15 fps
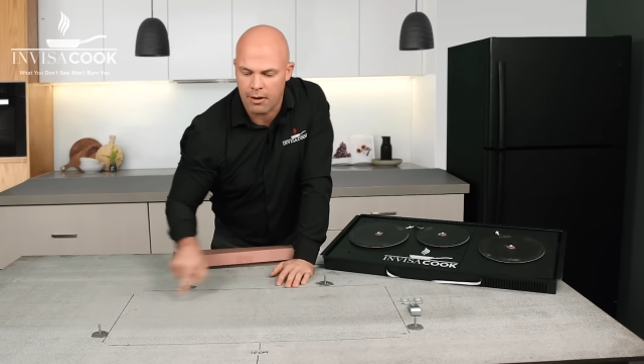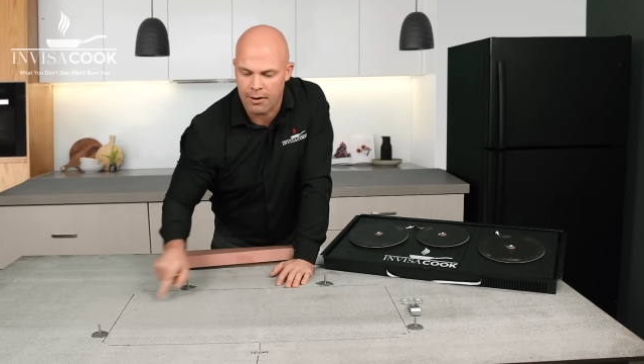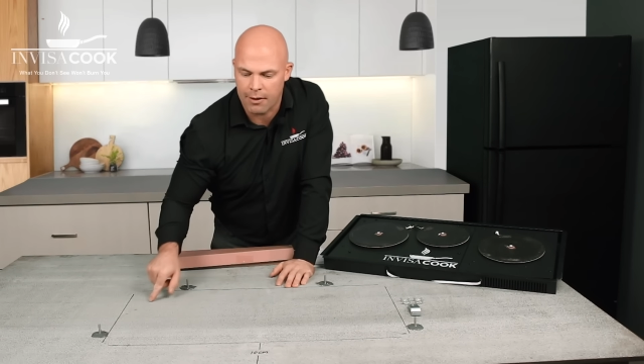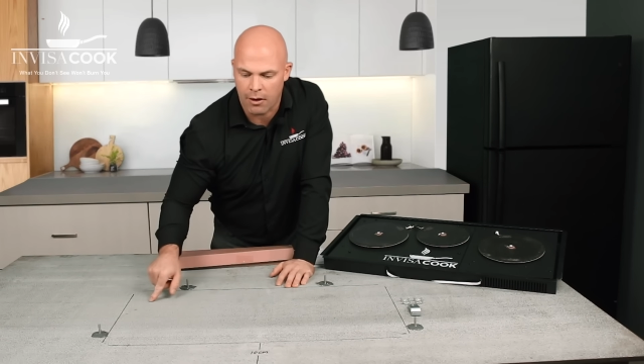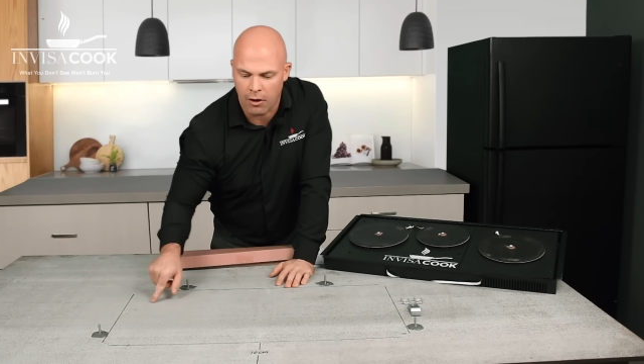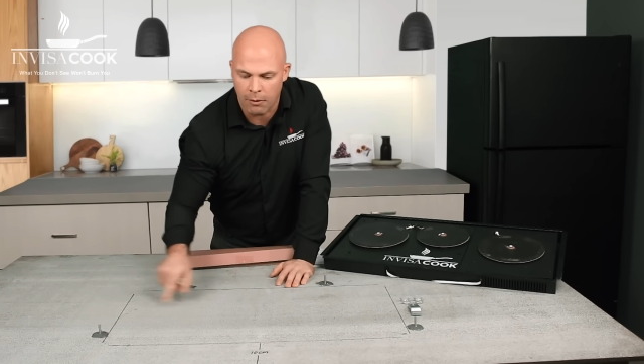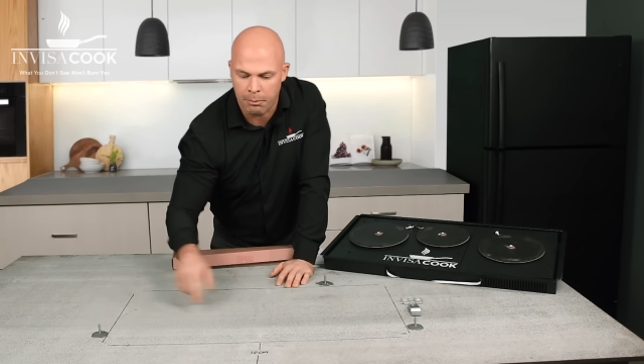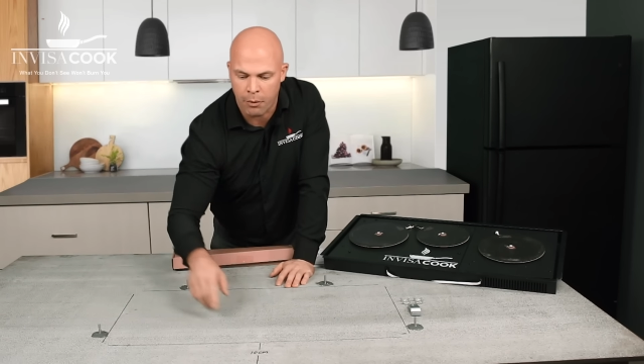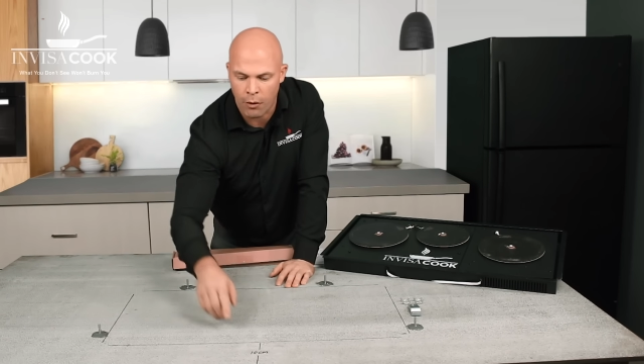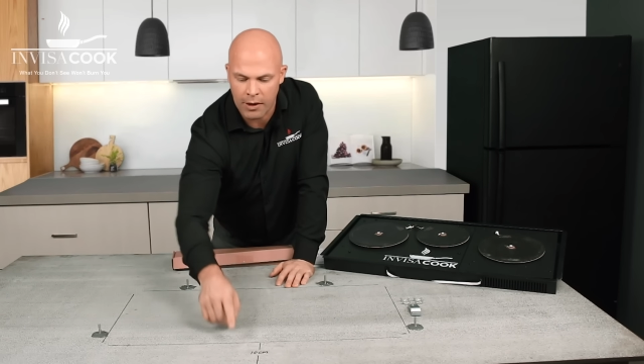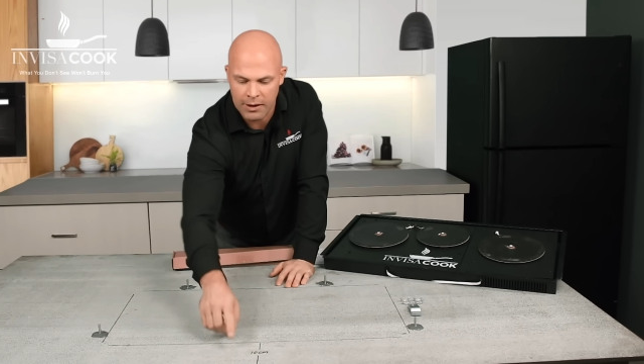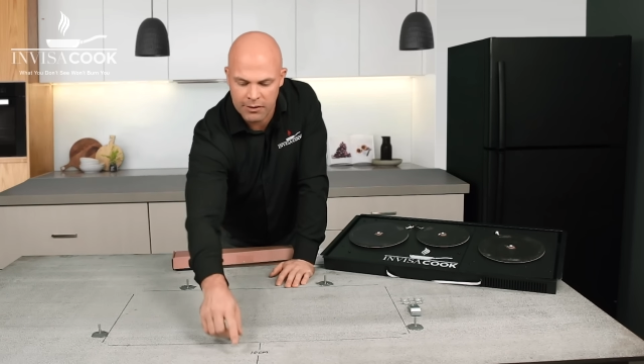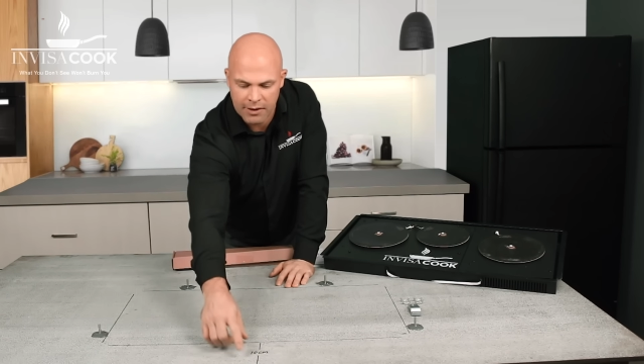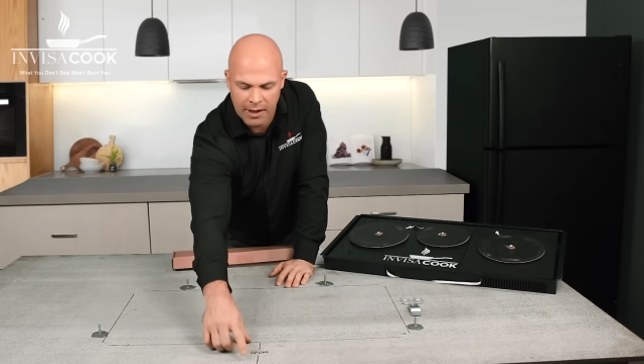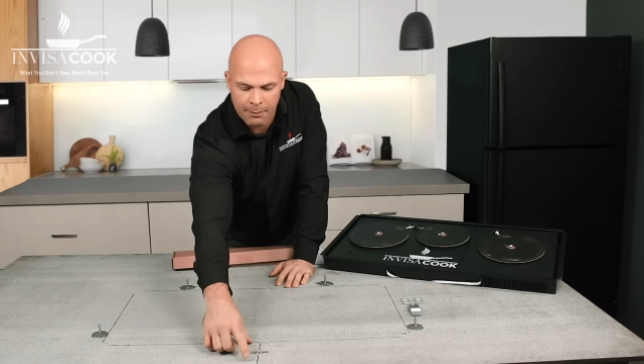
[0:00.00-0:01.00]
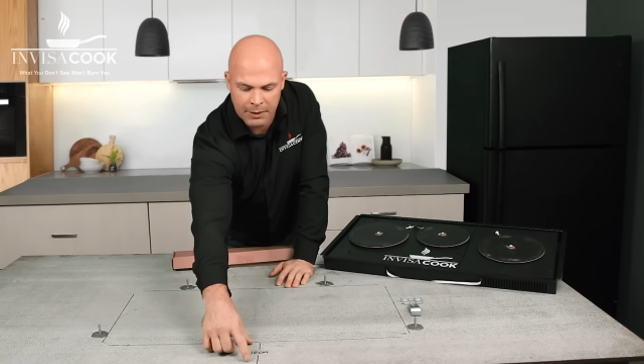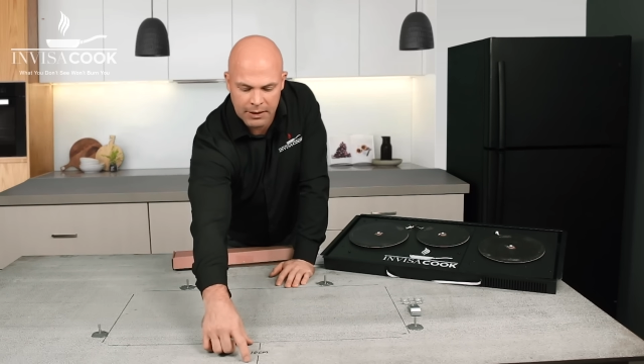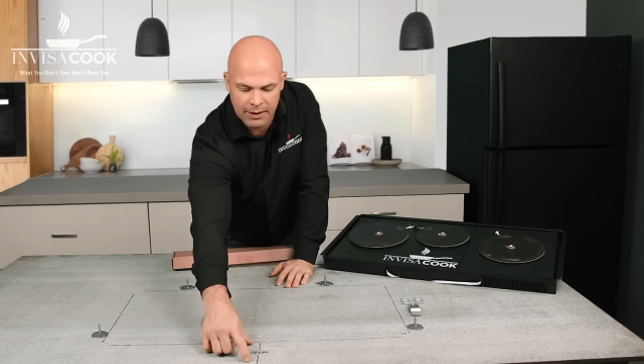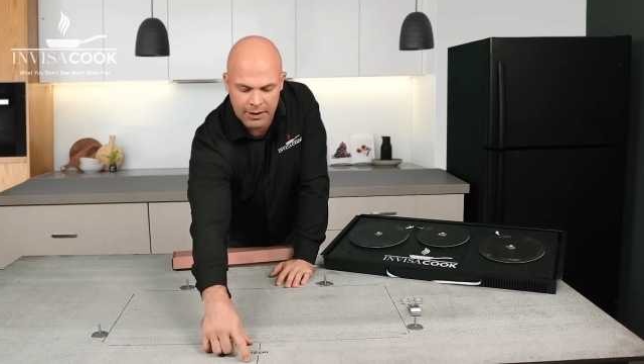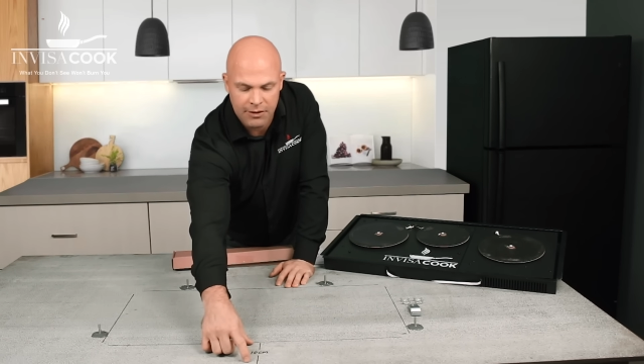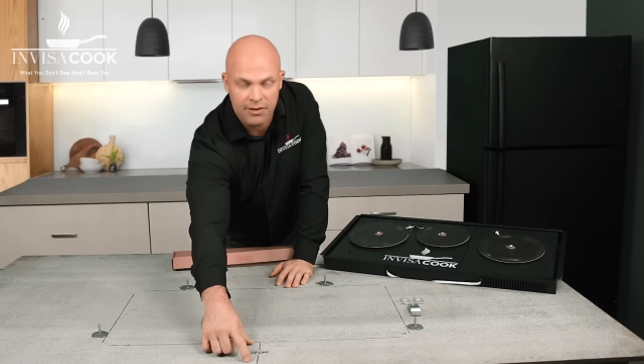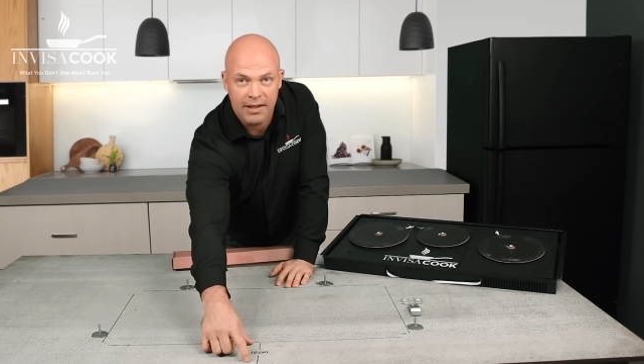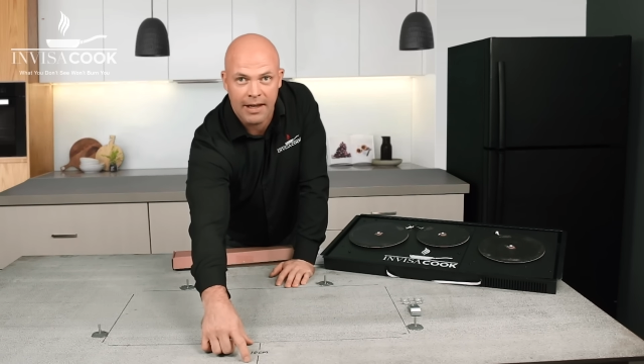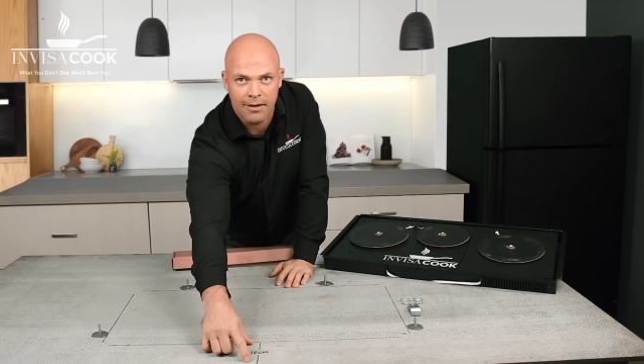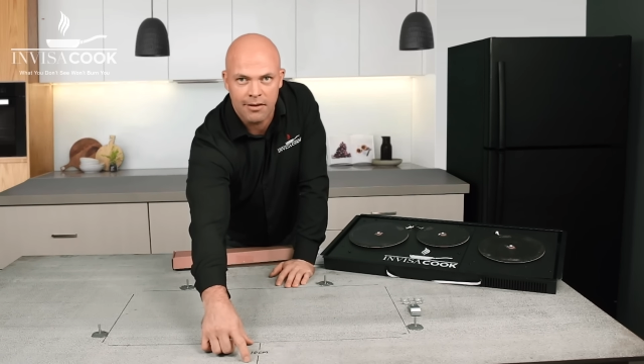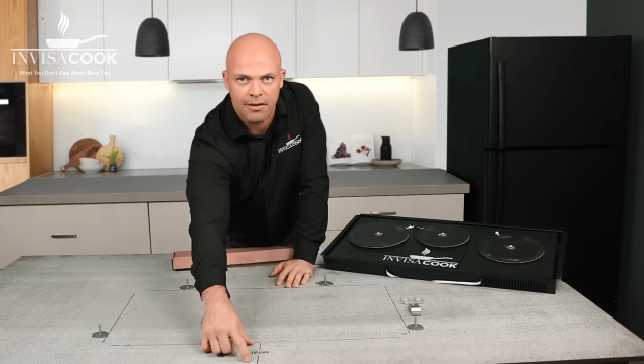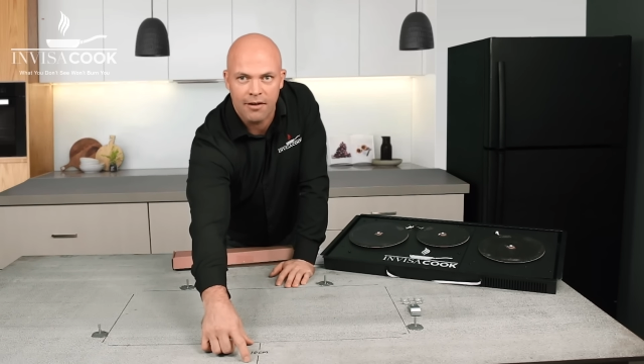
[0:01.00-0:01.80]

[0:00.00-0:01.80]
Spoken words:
on all points that I'm at least 10